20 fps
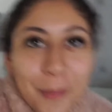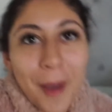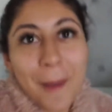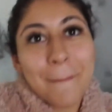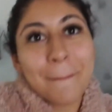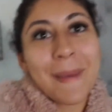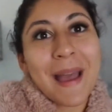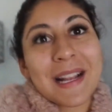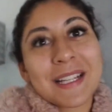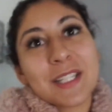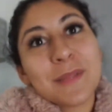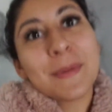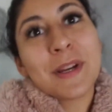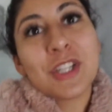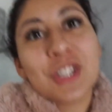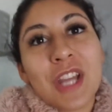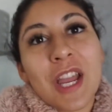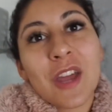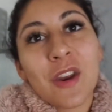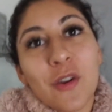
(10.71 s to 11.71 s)
back to my
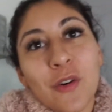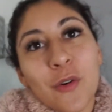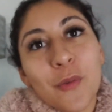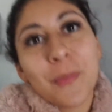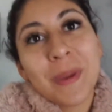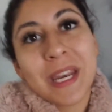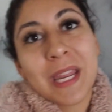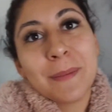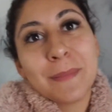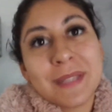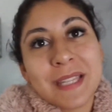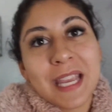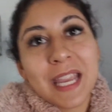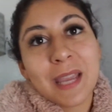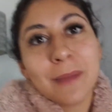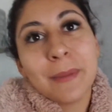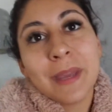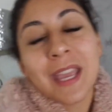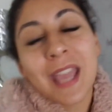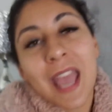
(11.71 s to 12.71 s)
channel. My name's
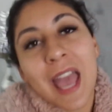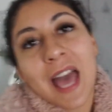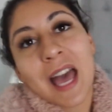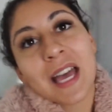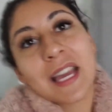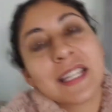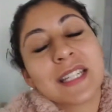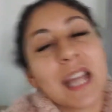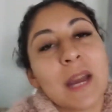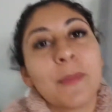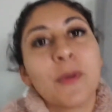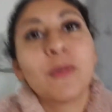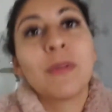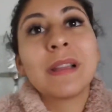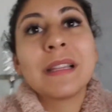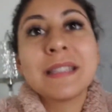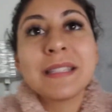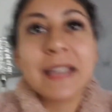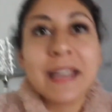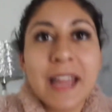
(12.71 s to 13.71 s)
Amy and I'm a real
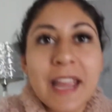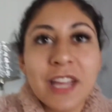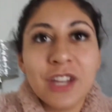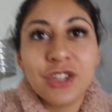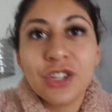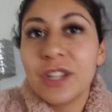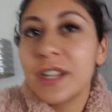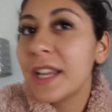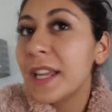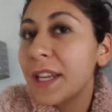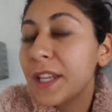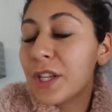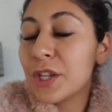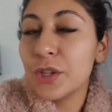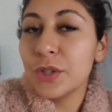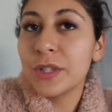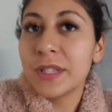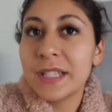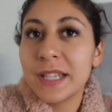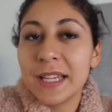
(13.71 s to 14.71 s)
estate agent in
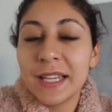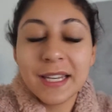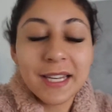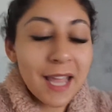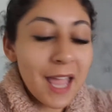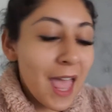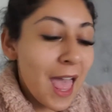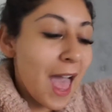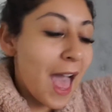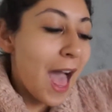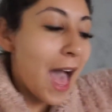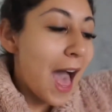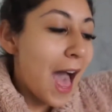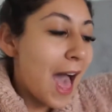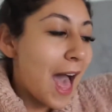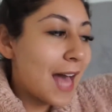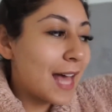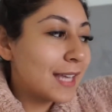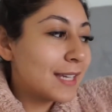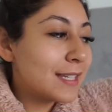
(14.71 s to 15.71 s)
Houston,
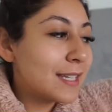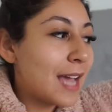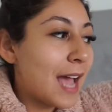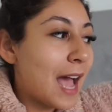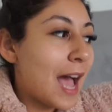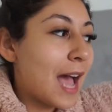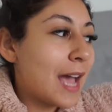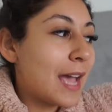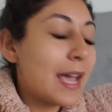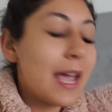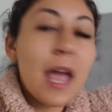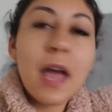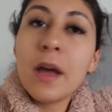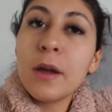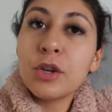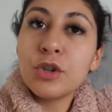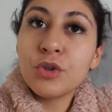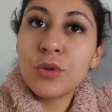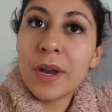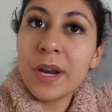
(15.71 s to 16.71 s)
and I
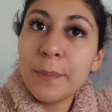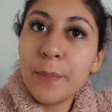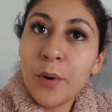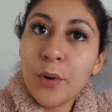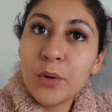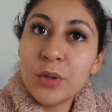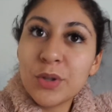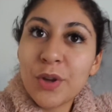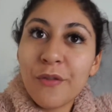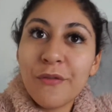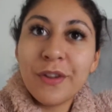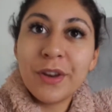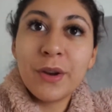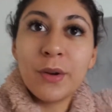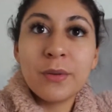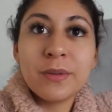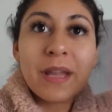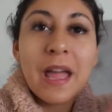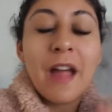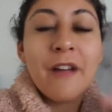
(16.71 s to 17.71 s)
try to post
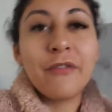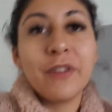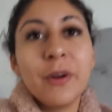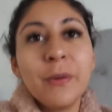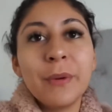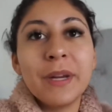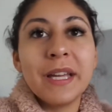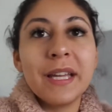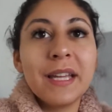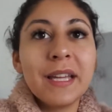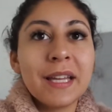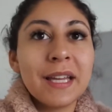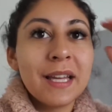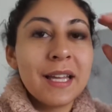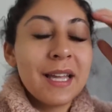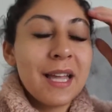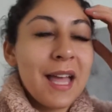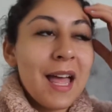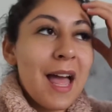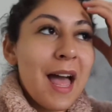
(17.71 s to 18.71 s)
videos every week.
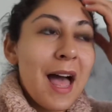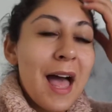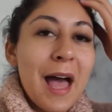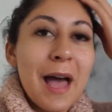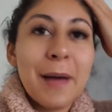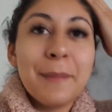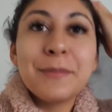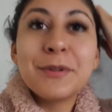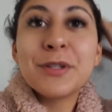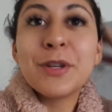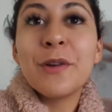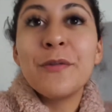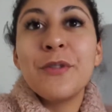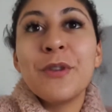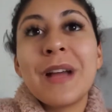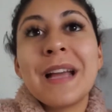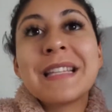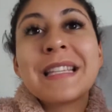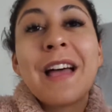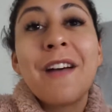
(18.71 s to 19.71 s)
So if you
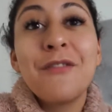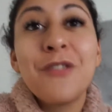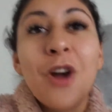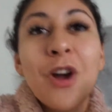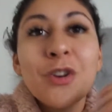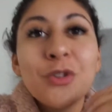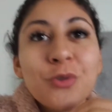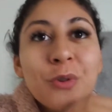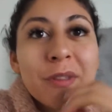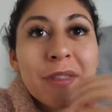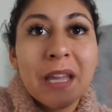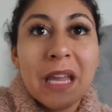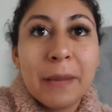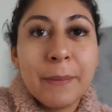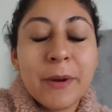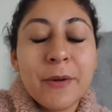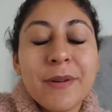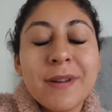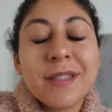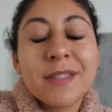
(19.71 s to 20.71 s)
guys have not joined the
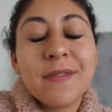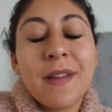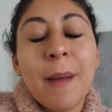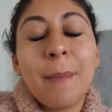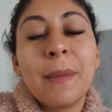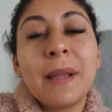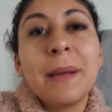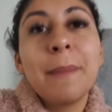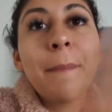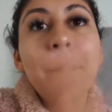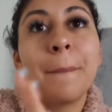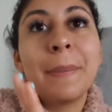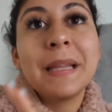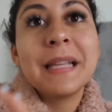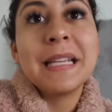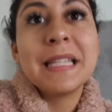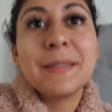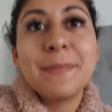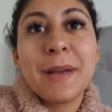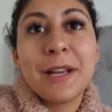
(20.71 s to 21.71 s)
Amy Reads family,
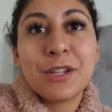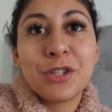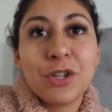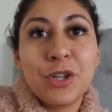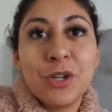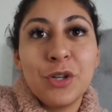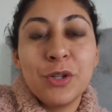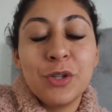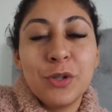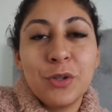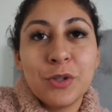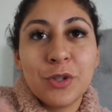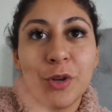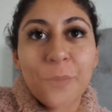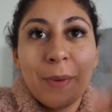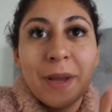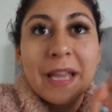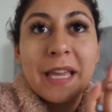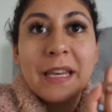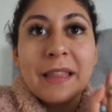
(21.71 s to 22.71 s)
please make sure you do so
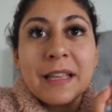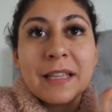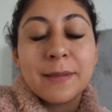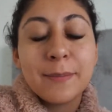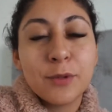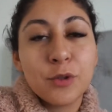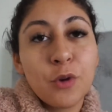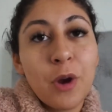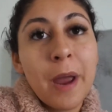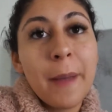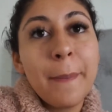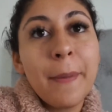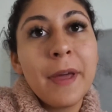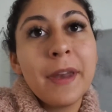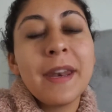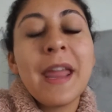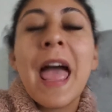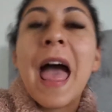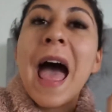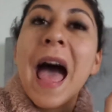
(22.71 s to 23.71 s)
by hitting that subscribe
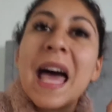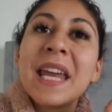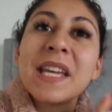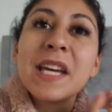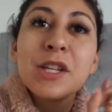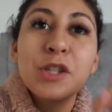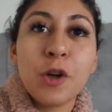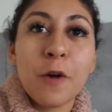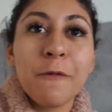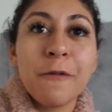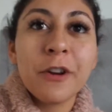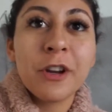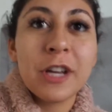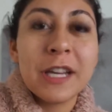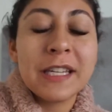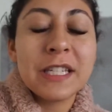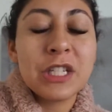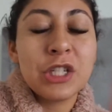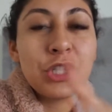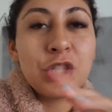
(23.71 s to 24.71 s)
button, and don't
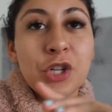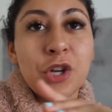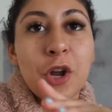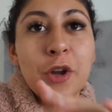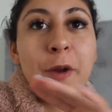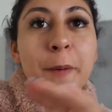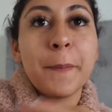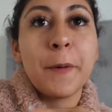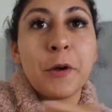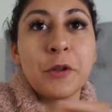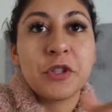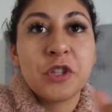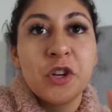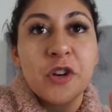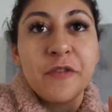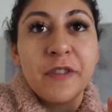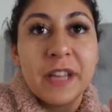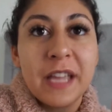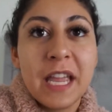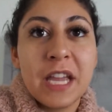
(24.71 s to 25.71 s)
forget to turn on your post
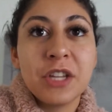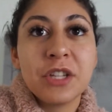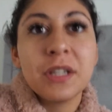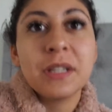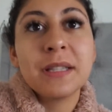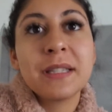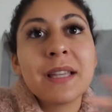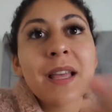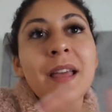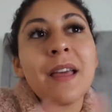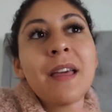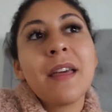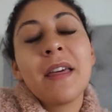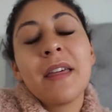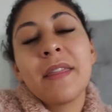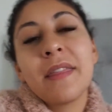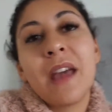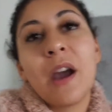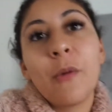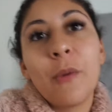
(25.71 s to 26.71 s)
notifications.
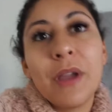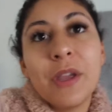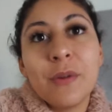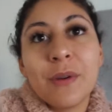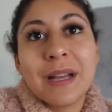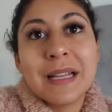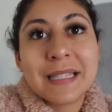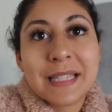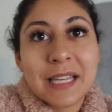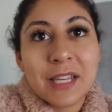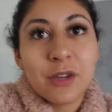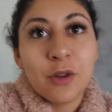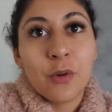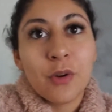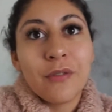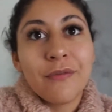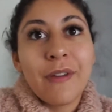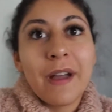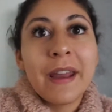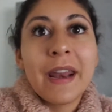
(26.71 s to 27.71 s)
That way you guys get
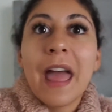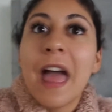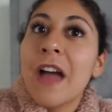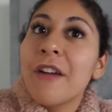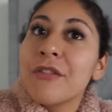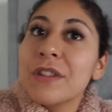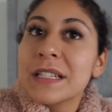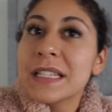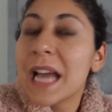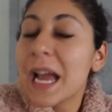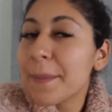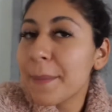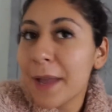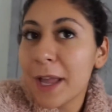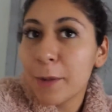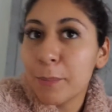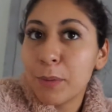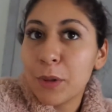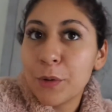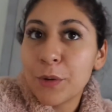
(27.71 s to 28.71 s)
notified every time
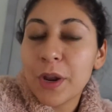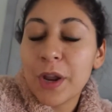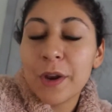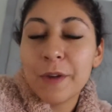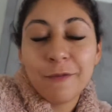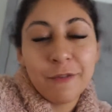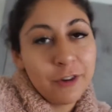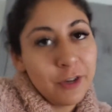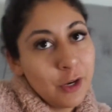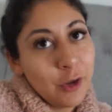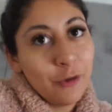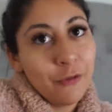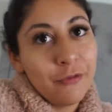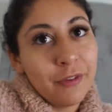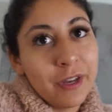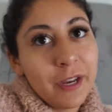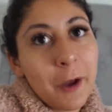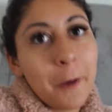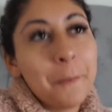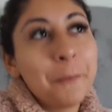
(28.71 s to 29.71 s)
I upload a new
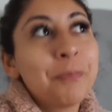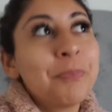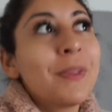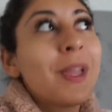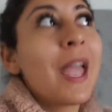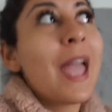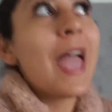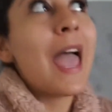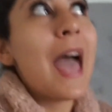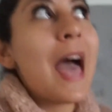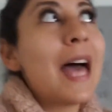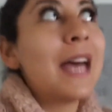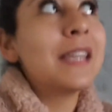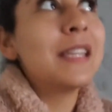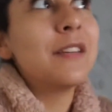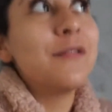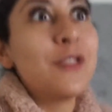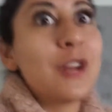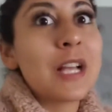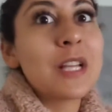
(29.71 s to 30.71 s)
video. And
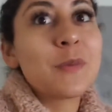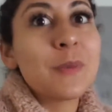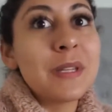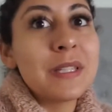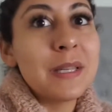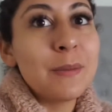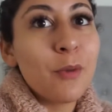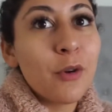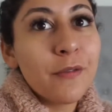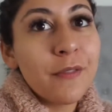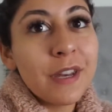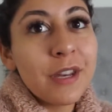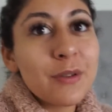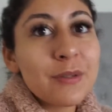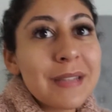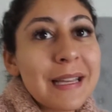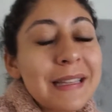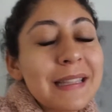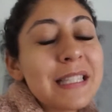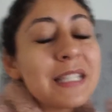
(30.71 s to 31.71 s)
if you guys want to see more
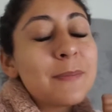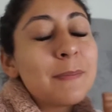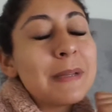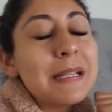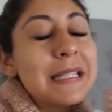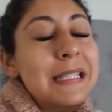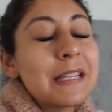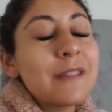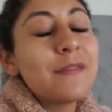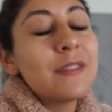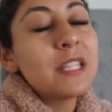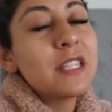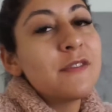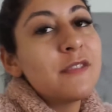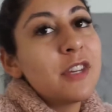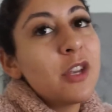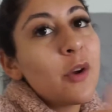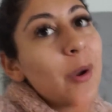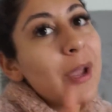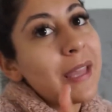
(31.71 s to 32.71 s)
videos like this, please give this
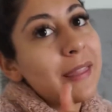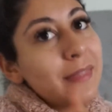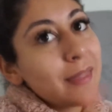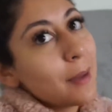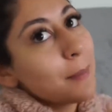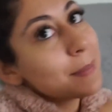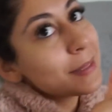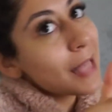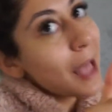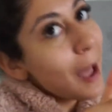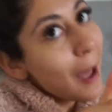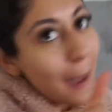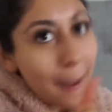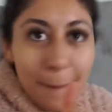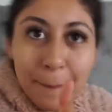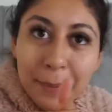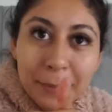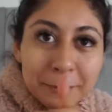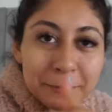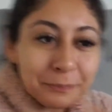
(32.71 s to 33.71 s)
video a thumbs
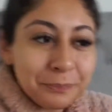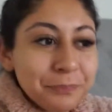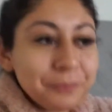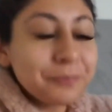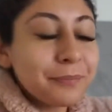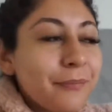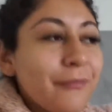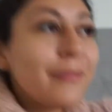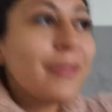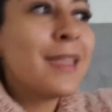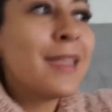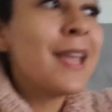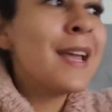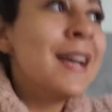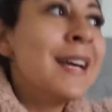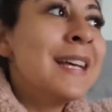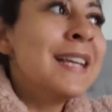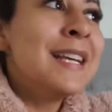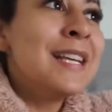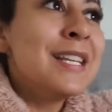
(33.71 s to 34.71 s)
up.
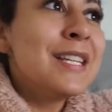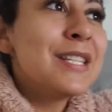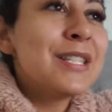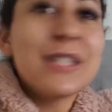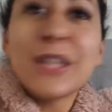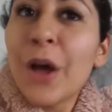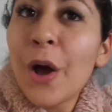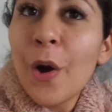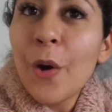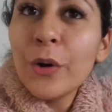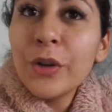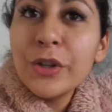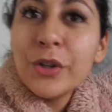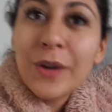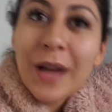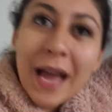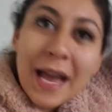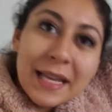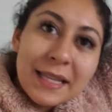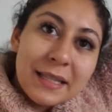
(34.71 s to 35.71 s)
So you
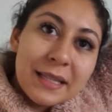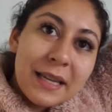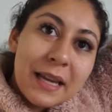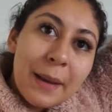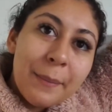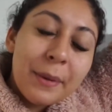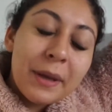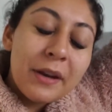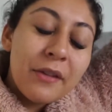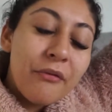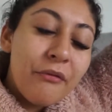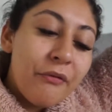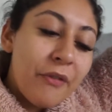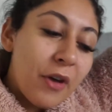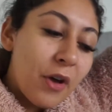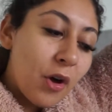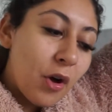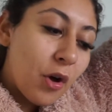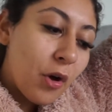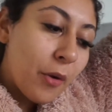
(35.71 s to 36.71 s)
guys, today I'm gonna
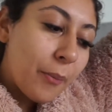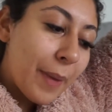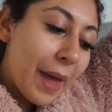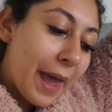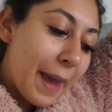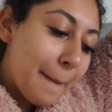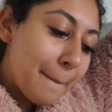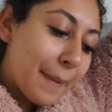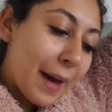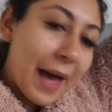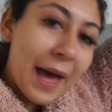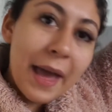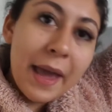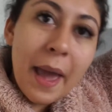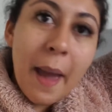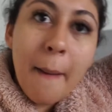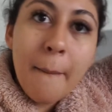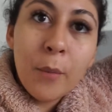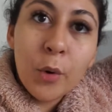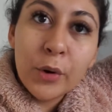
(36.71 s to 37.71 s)
film
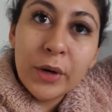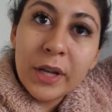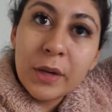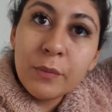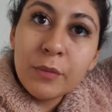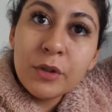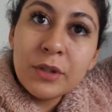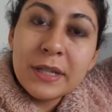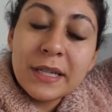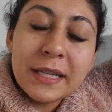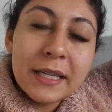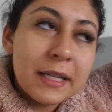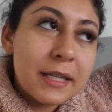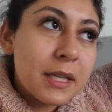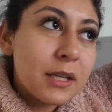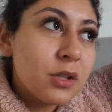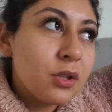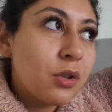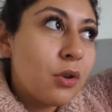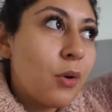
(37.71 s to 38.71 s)
my morning routine.
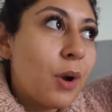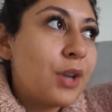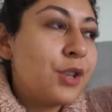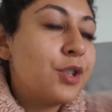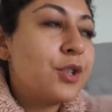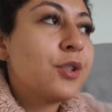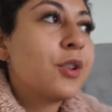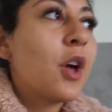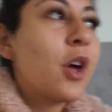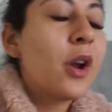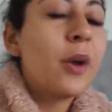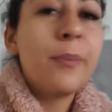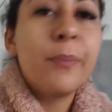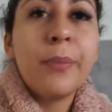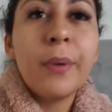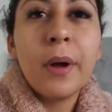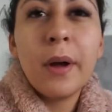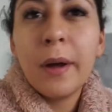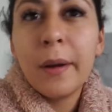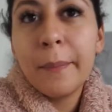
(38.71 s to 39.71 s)
So I just got up
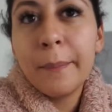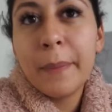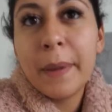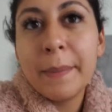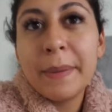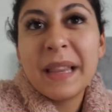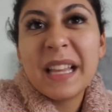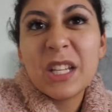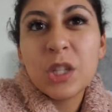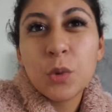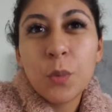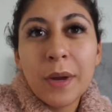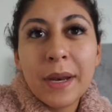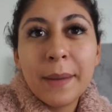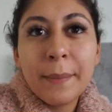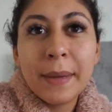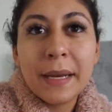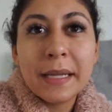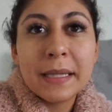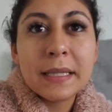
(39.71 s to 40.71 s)
maybe like 20
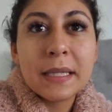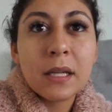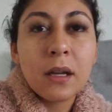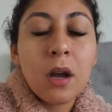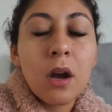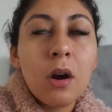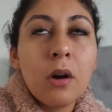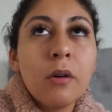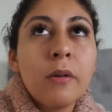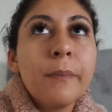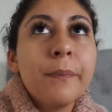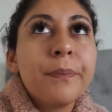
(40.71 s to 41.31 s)
minutes ago,